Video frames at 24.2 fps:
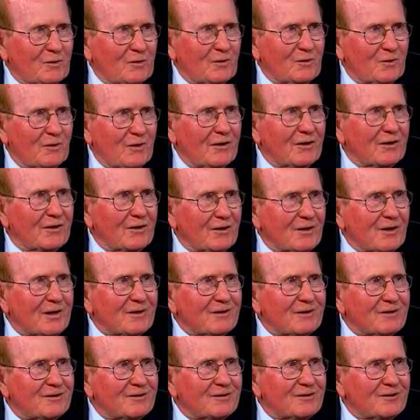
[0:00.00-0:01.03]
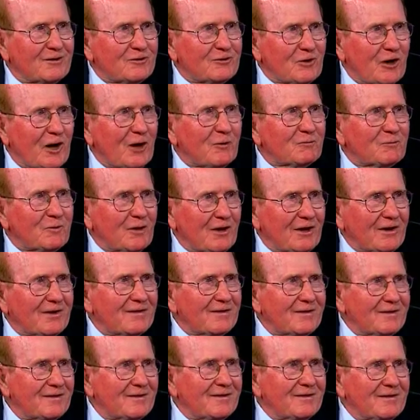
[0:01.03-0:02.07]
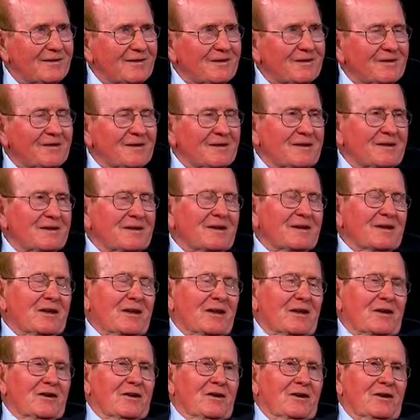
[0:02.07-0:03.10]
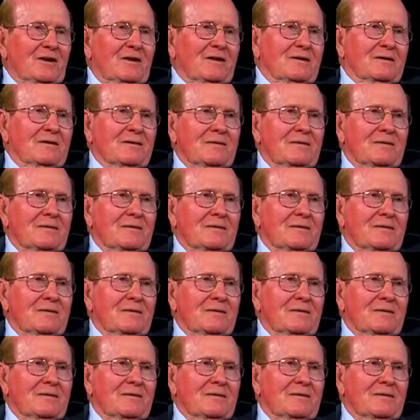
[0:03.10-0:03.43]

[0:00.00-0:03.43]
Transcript: were there to get the job done. Yeah. And. Uh,